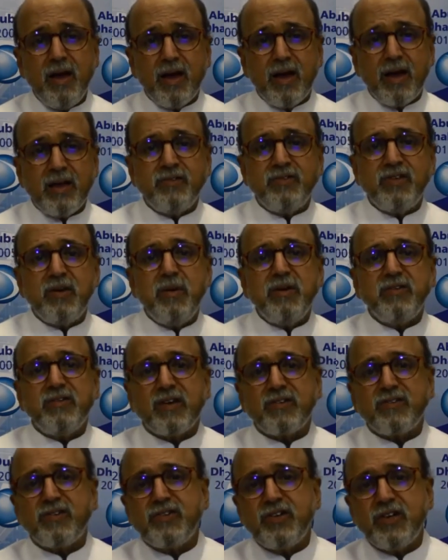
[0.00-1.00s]
NCB's
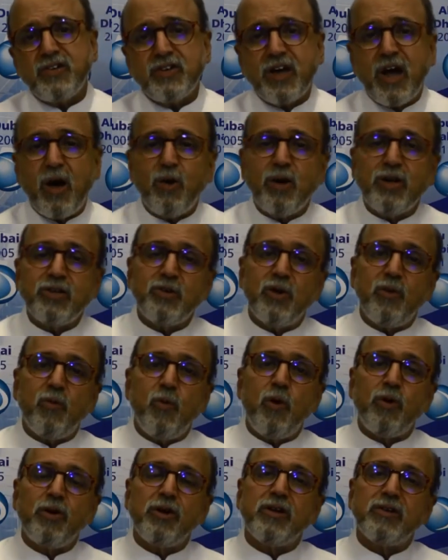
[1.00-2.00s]
existing shareholders will
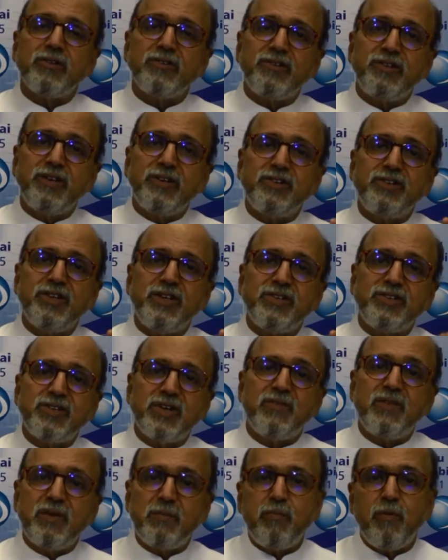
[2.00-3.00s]
own
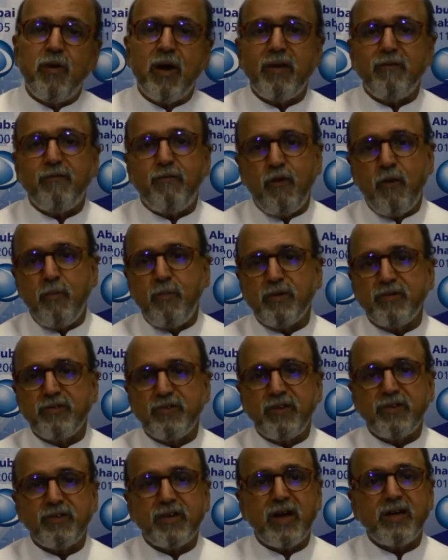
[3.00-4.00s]

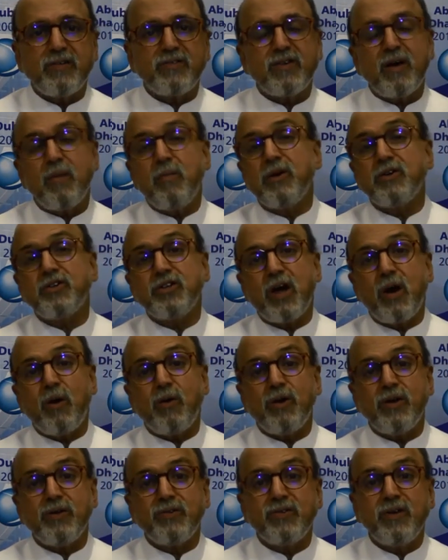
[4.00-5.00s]
67.4% and Samba
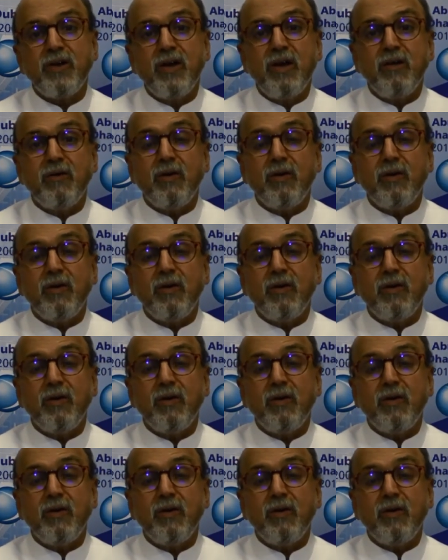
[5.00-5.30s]
shareholders